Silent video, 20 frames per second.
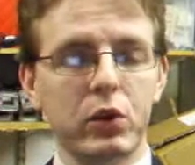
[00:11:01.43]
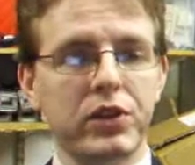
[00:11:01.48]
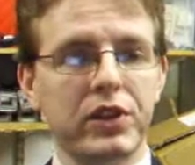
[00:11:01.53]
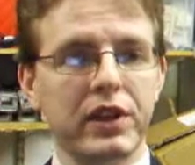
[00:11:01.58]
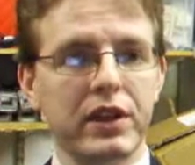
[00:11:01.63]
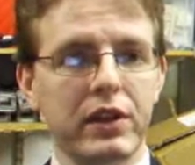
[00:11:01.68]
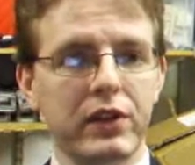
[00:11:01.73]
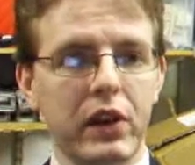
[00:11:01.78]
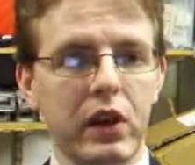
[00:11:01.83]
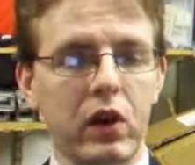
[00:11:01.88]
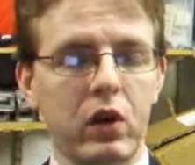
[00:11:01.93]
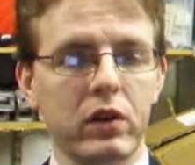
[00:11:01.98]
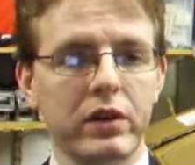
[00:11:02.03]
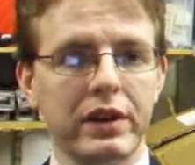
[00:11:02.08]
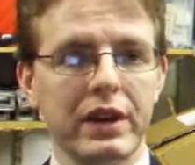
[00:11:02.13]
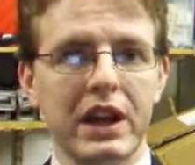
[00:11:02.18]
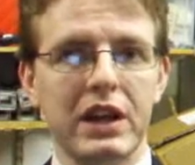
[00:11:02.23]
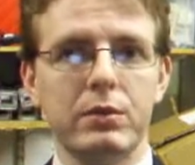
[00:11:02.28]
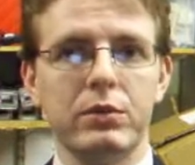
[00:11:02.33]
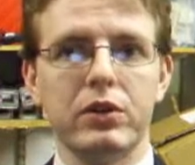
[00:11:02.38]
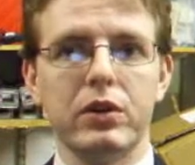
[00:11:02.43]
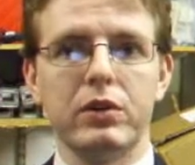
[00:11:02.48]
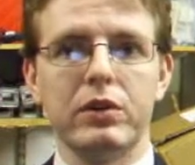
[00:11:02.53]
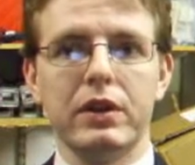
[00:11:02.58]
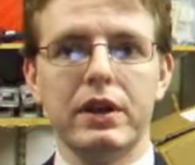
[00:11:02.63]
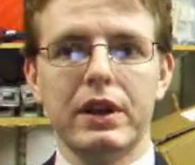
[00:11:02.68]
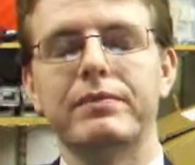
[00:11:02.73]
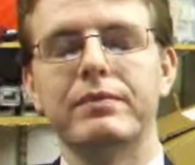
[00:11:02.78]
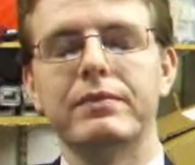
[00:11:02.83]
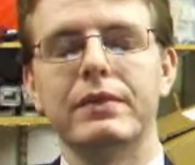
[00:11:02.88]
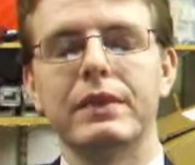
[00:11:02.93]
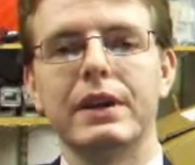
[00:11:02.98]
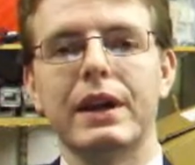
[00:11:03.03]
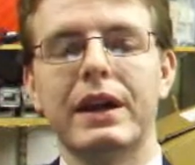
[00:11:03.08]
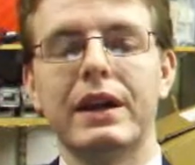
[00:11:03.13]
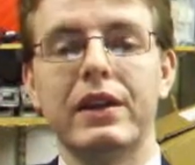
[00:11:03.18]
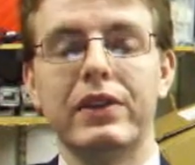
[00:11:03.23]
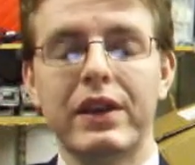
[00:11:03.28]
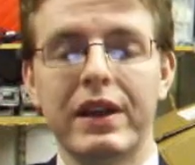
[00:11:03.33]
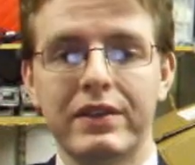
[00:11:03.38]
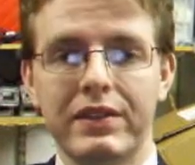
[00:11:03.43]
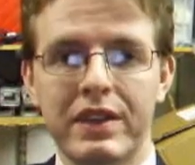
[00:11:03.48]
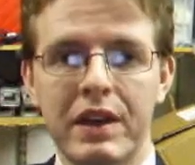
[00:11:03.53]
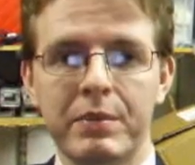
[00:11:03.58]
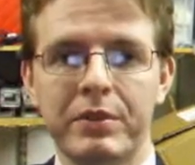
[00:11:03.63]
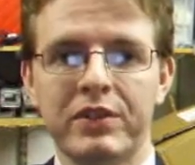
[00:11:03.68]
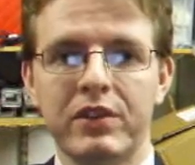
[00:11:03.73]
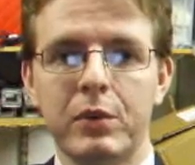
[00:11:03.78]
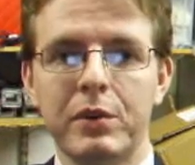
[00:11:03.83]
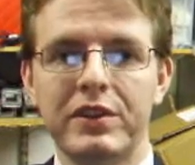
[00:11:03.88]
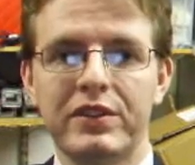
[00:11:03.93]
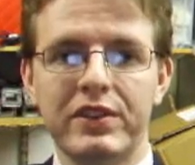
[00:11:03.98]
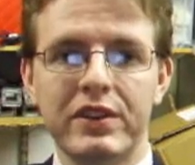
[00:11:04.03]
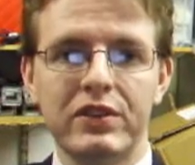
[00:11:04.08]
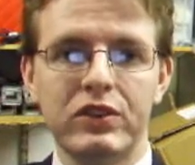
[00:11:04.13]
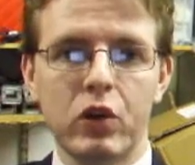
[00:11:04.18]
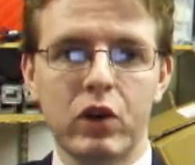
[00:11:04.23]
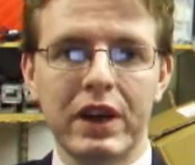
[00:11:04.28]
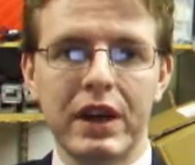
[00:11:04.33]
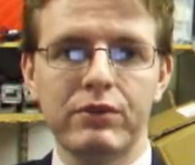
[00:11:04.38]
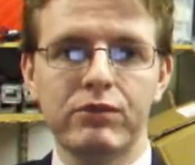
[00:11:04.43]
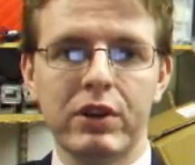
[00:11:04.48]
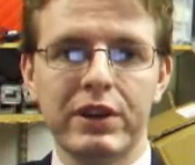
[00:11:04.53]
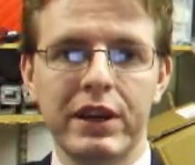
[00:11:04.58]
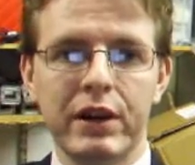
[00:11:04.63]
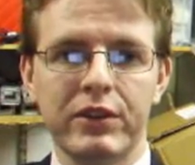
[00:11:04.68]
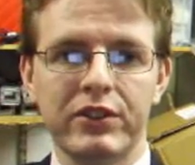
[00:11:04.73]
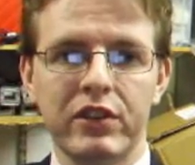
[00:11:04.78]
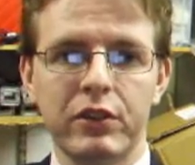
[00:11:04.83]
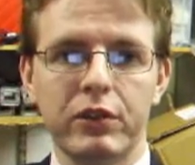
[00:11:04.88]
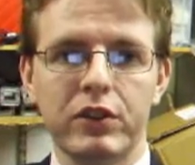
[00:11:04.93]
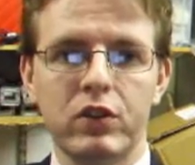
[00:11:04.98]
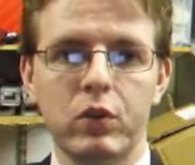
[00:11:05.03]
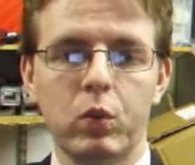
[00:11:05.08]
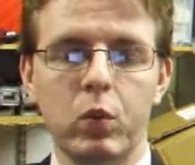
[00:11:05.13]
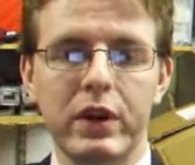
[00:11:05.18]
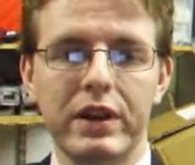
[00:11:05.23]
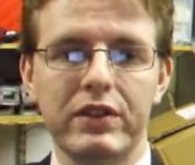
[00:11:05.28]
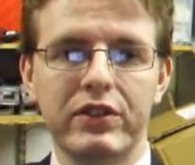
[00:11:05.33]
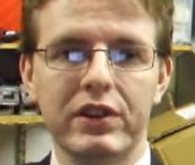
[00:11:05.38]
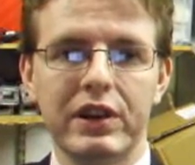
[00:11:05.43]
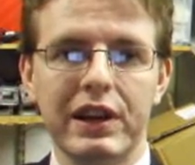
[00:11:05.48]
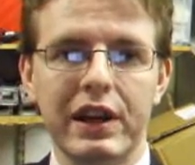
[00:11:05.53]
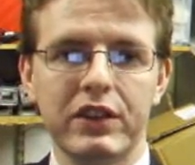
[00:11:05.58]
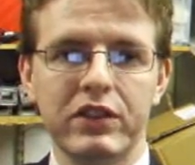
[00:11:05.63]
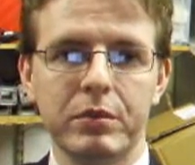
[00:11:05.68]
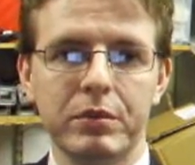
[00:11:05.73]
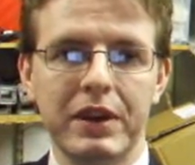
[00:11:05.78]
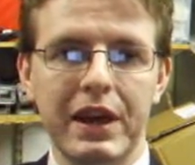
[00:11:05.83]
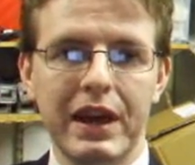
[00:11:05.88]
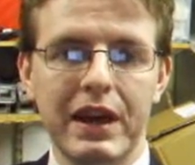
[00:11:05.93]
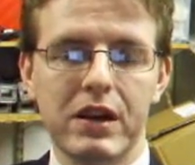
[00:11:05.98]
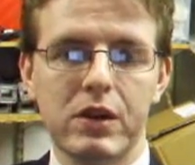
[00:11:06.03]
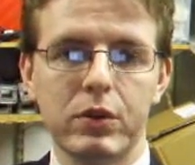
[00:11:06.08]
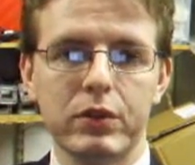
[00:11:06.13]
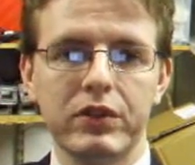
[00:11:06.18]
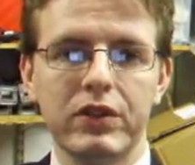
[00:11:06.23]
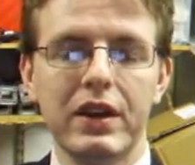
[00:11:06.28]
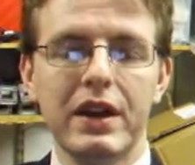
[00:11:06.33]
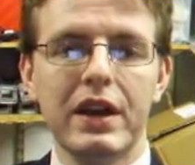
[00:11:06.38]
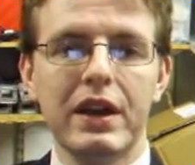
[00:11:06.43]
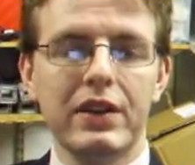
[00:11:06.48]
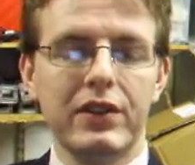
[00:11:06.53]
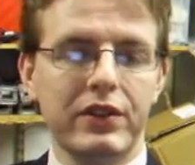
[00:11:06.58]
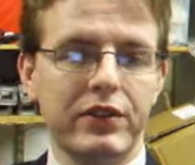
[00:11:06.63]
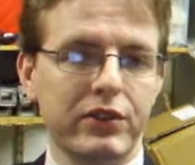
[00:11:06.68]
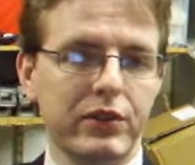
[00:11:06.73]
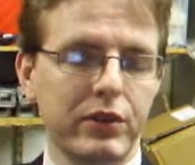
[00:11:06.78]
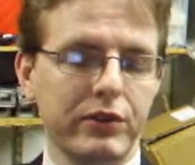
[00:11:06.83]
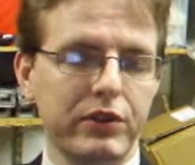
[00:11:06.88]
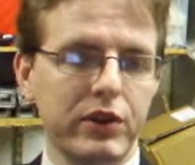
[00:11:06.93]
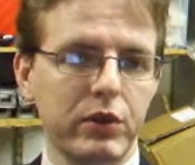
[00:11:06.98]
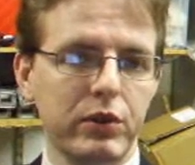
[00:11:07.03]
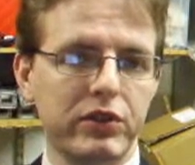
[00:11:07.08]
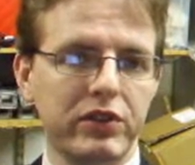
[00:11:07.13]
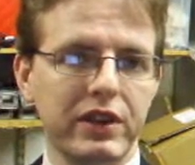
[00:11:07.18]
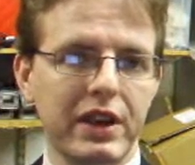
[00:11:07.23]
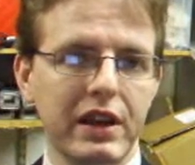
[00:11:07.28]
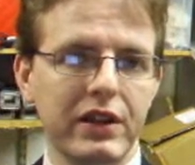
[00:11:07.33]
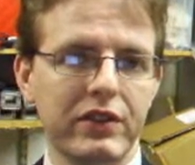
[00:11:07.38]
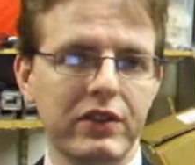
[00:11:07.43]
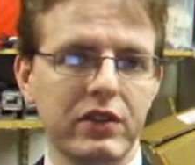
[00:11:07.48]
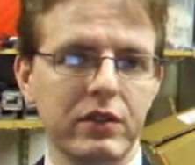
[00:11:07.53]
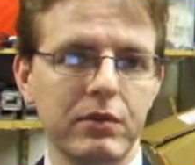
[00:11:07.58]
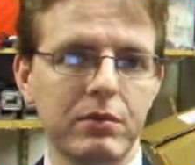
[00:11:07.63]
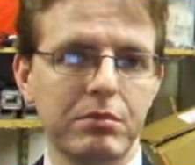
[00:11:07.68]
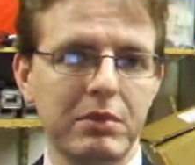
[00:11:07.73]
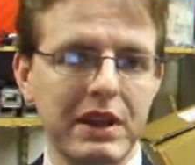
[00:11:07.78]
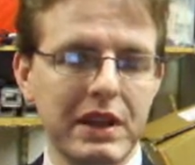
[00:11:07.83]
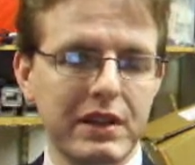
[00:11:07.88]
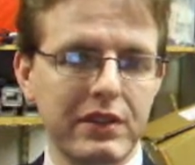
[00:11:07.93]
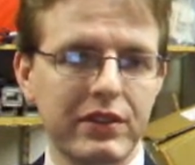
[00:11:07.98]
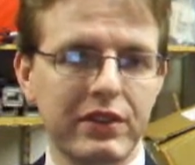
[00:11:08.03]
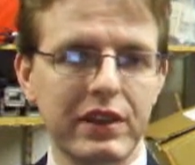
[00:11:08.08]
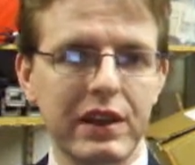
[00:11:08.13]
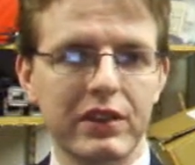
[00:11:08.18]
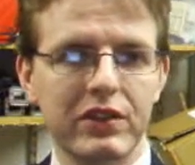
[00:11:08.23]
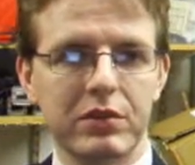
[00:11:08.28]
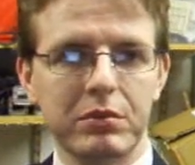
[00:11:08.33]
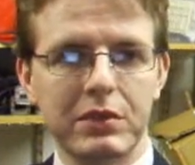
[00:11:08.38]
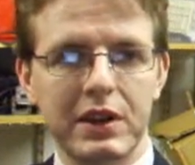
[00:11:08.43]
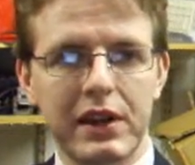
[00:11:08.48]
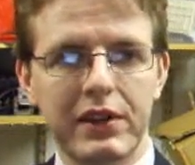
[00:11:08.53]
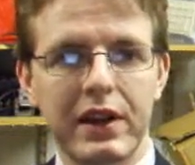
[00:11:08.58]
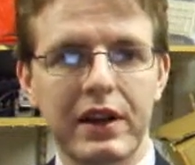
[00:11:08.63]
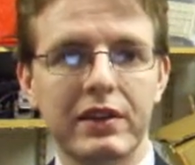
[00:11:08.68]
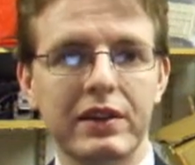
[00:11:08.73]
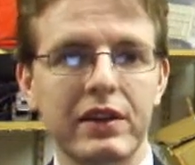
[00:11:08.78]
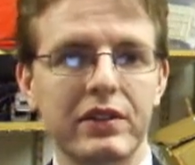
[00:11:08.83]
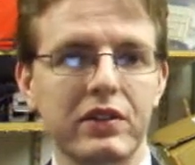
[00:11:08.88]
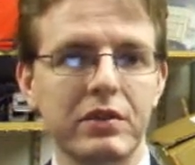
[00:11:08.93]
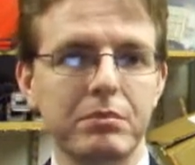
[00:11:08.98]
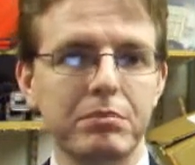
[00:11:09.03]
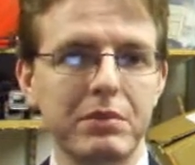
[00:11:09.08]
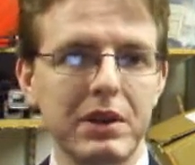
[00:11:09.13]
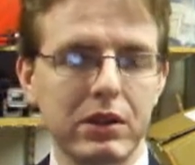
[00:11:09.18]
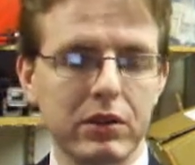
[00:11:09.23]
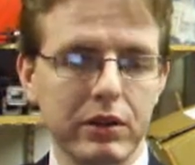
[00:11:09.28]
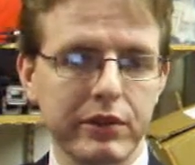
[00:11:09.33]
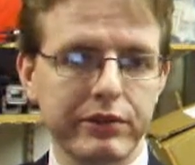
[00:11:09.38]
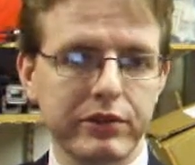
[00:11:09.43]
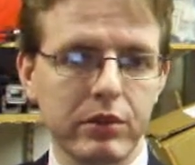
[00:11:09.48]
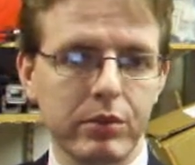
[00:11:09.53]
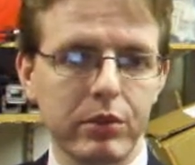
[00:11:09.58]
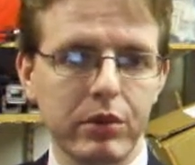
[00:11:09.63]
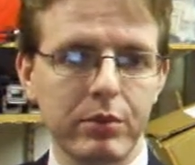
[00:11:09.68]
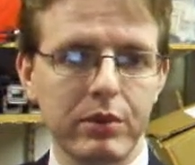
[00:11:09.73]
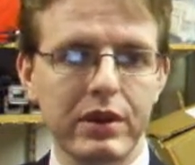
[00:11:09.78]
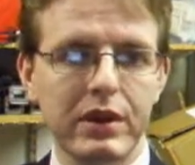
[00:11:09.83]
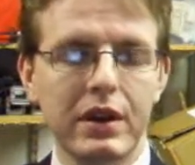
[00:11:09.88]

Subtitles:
thinking of the long game though. And at the end of the episode we see Doc M running out some wheat to collect some cows. This is a view to get some meat, to get some leather and get some milk from them.